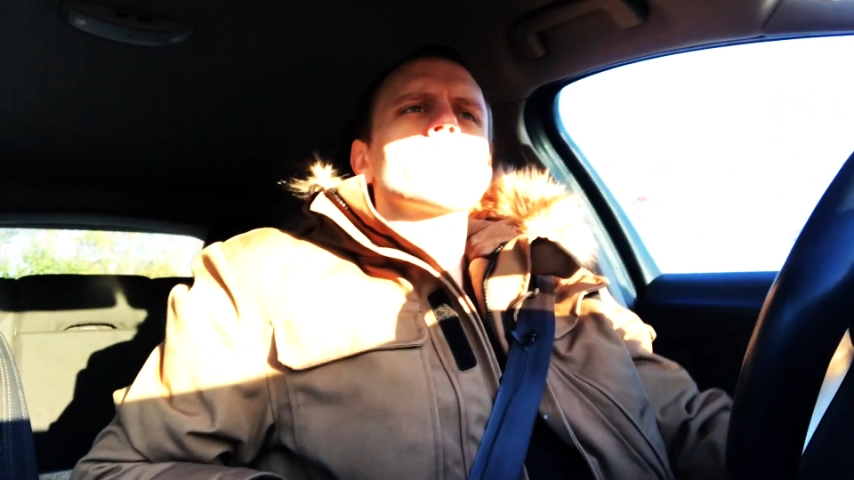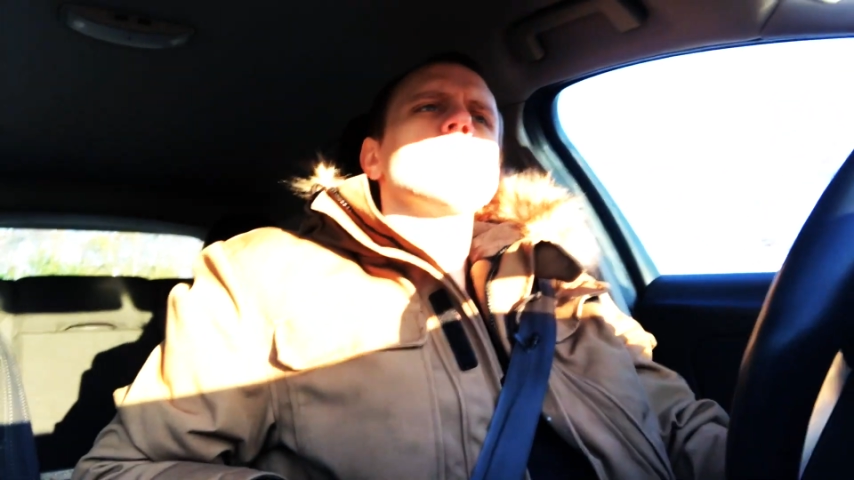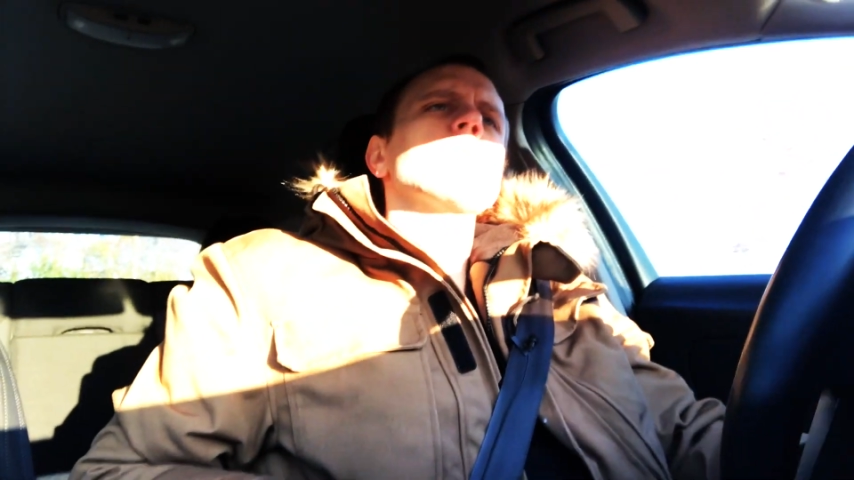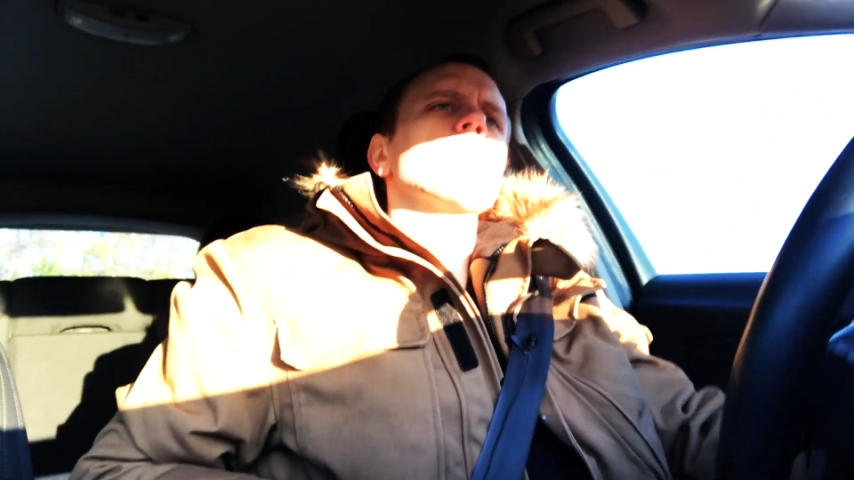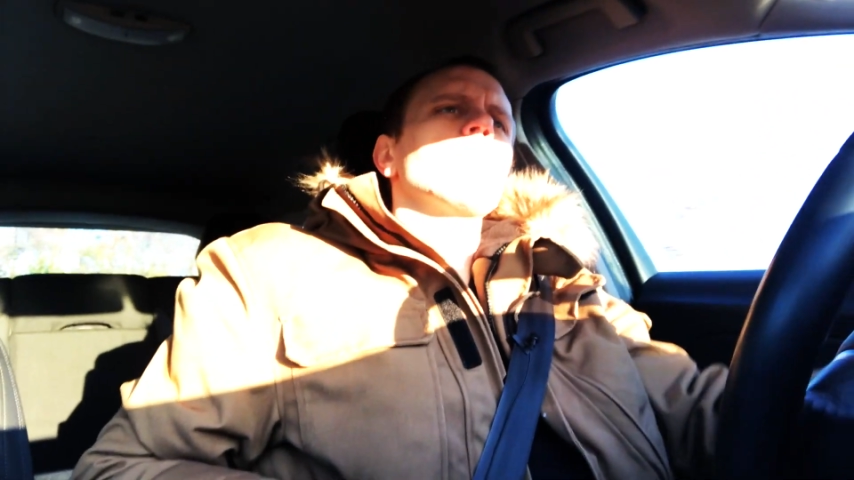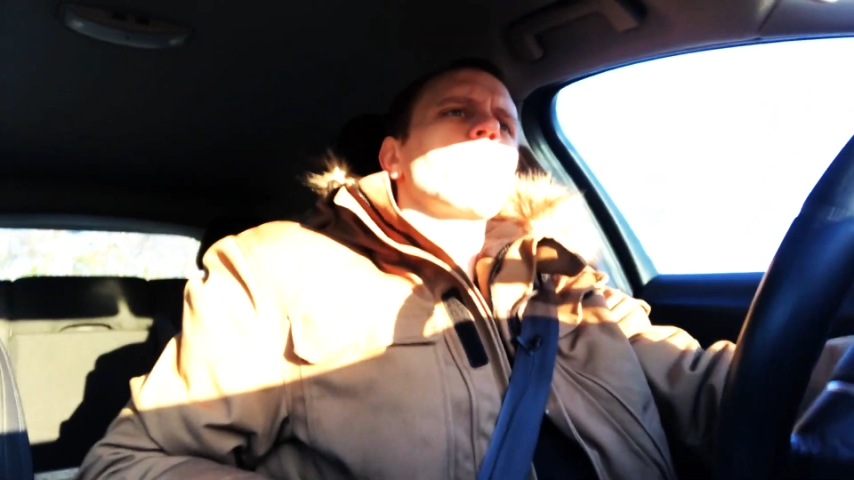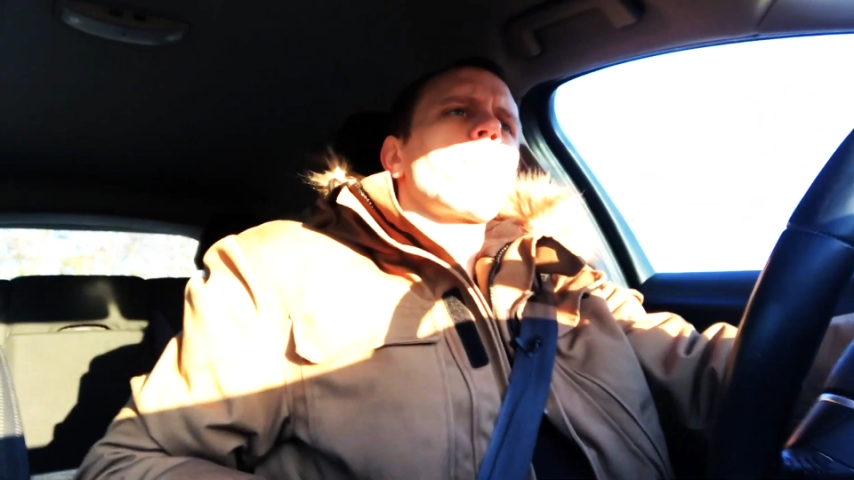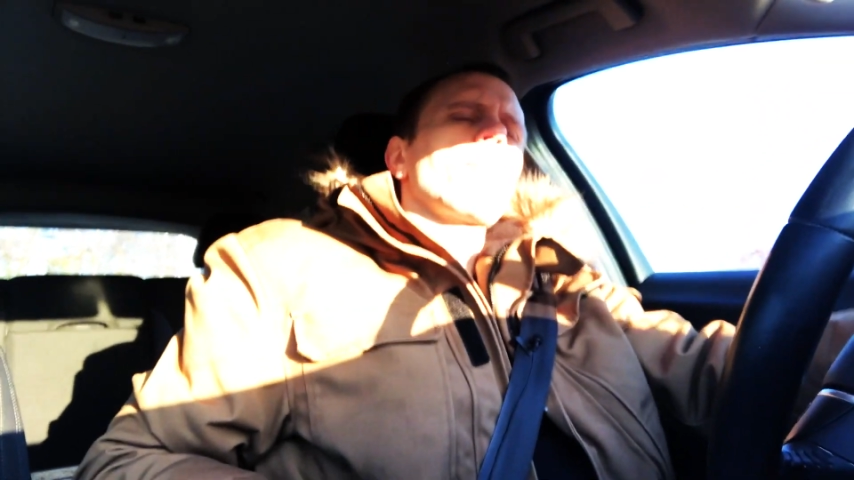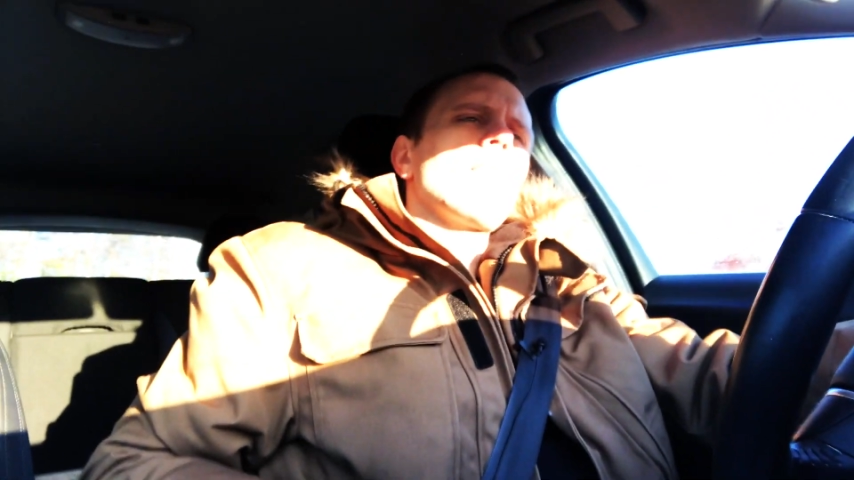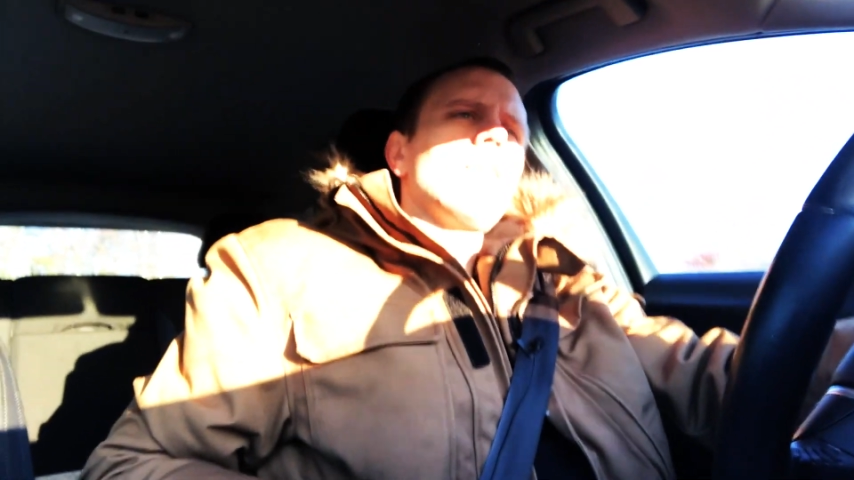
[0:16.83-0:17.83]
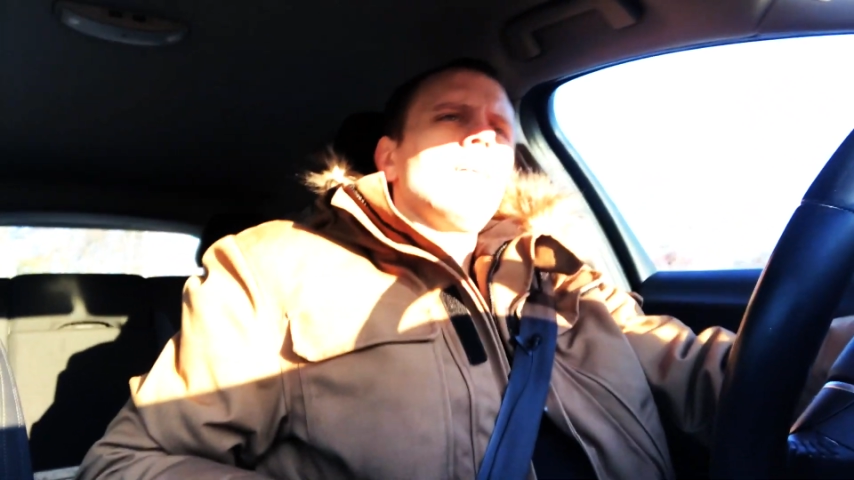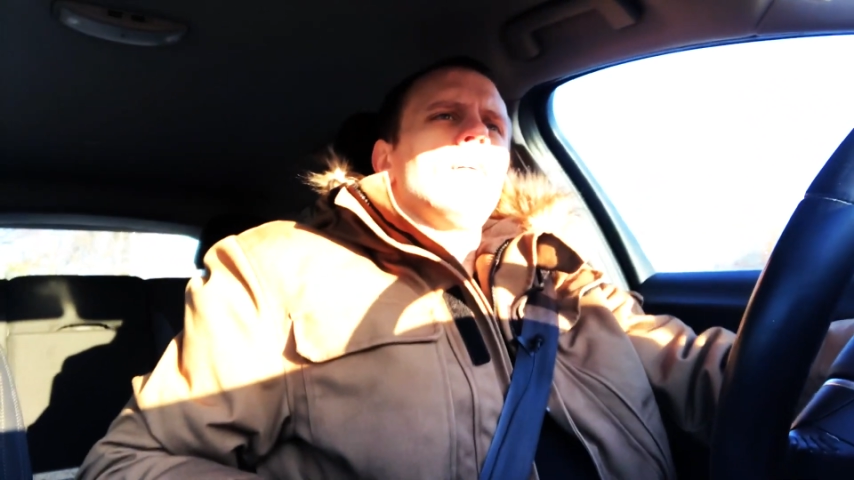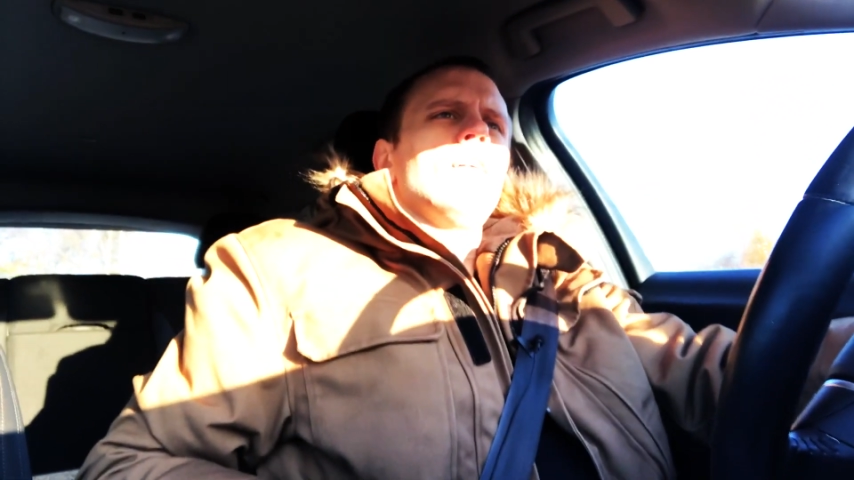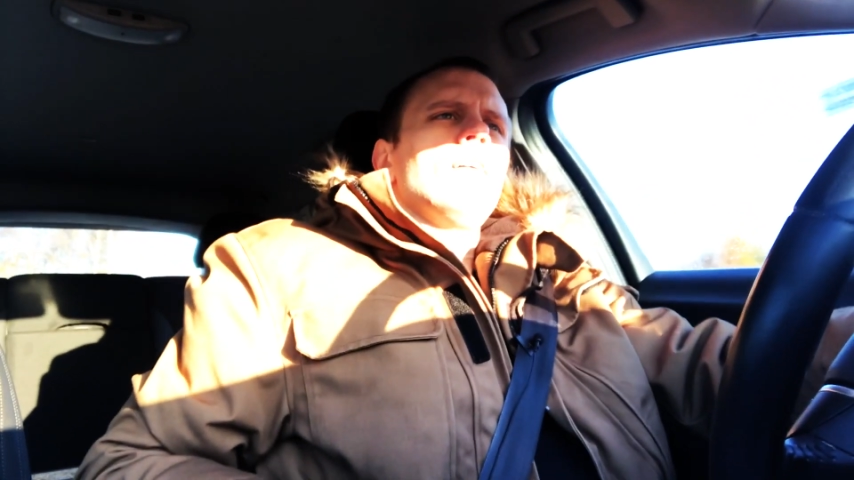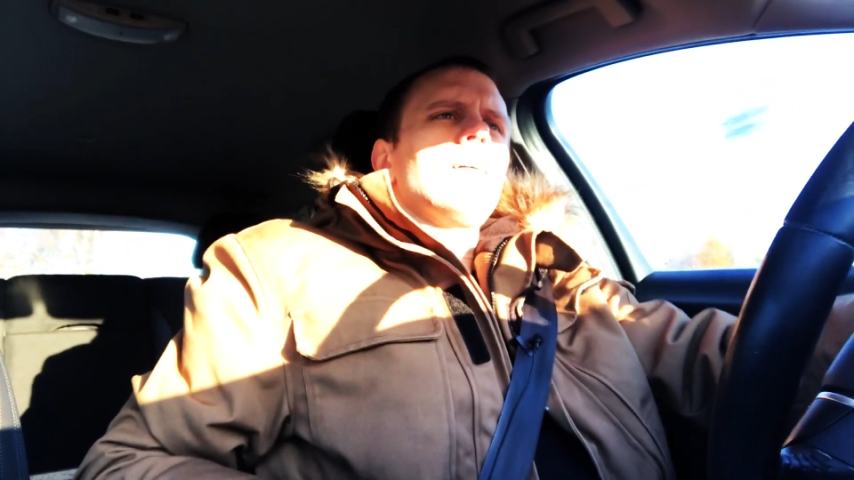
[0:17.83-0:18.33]
is coming.
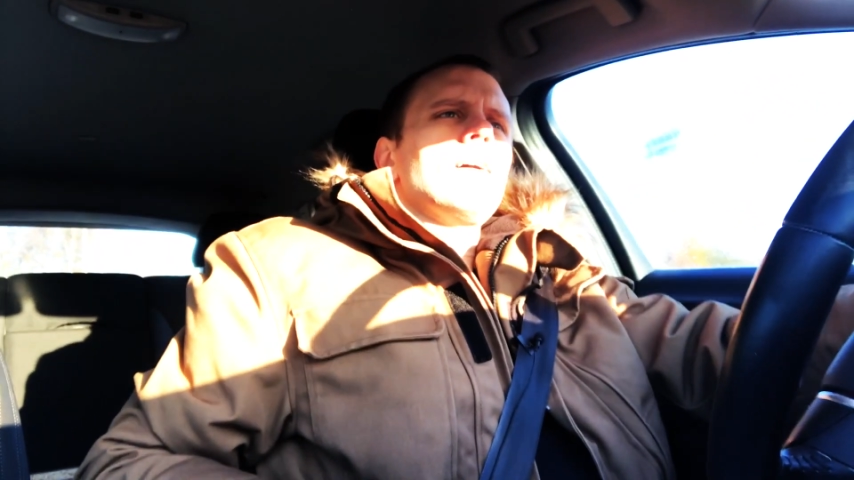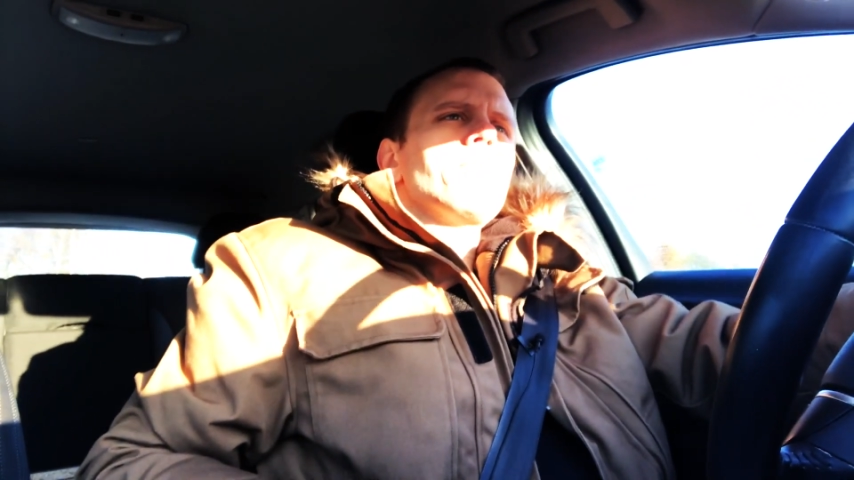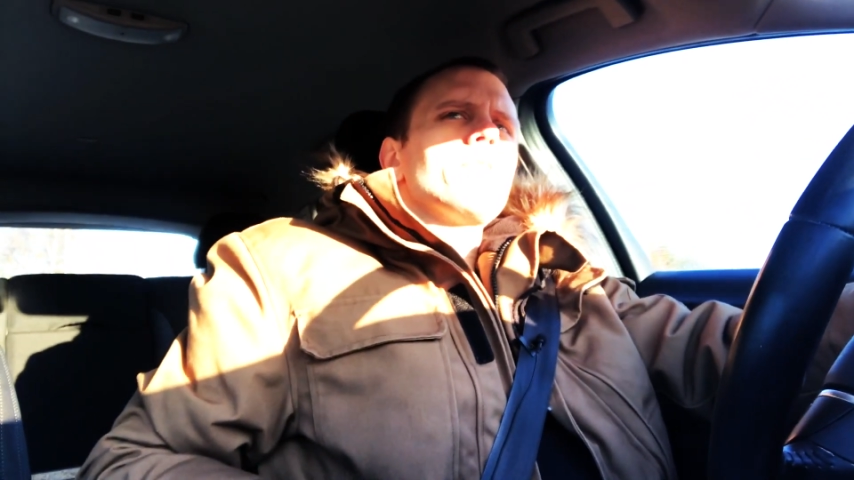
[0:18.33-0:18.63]
I'm